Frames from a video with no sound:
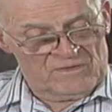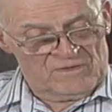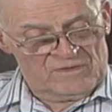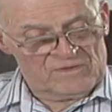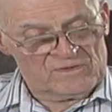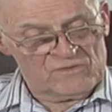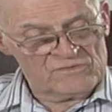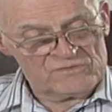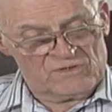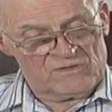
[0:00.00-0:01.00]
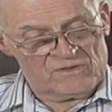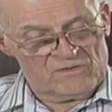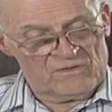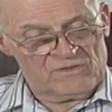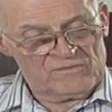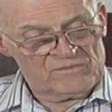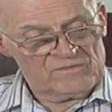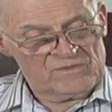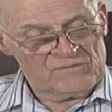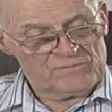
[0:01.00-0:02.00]
And it goes on and on.
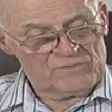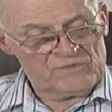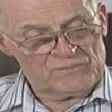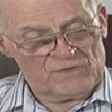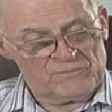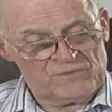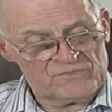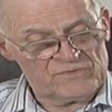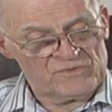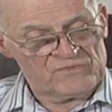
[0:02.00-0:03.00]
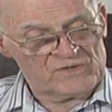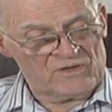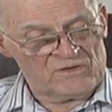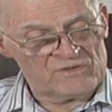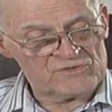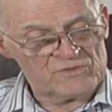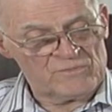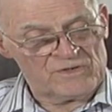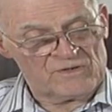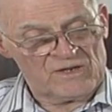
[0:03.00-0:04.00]
While president of the college, no
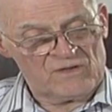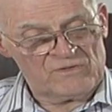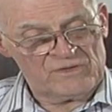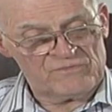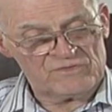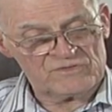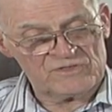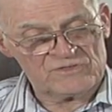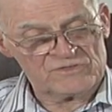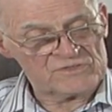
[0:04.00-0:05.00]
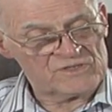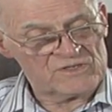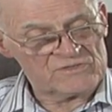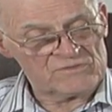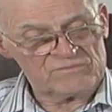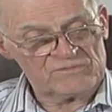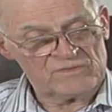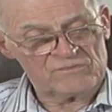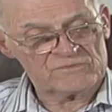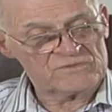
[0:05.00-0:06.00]
matter how heavy his teaching schedule,
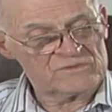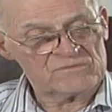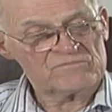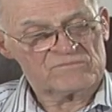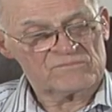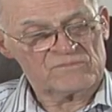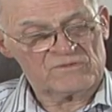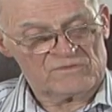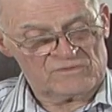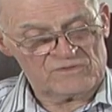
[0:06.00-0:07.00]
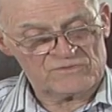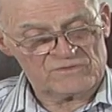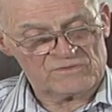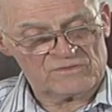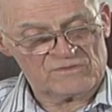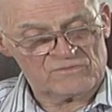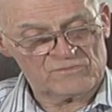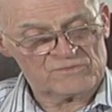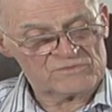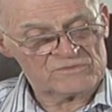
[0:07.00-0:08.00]
he was teaching
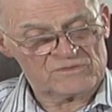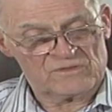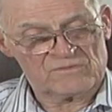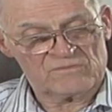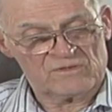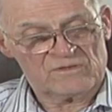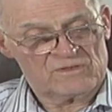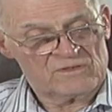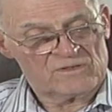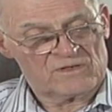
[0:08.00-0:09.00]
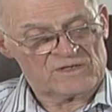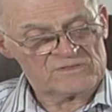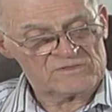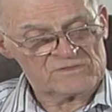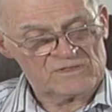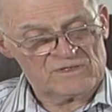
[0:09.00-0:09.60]
numerous classes.